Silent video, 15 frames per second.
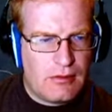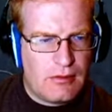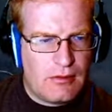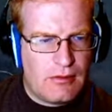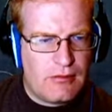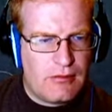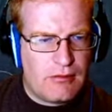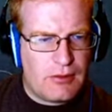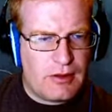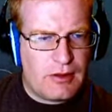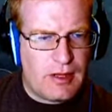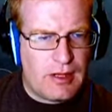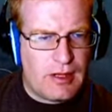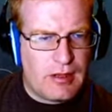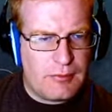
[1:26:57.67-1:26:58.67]
This is where
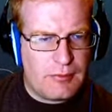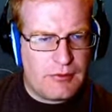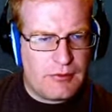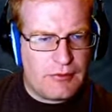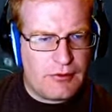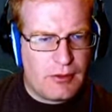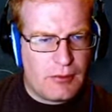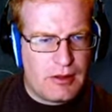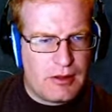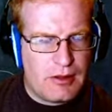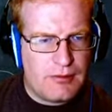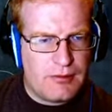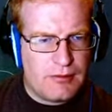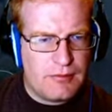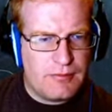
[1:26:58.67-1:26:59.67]
the A I limiters go
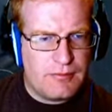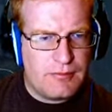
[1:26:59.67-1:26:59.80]
here.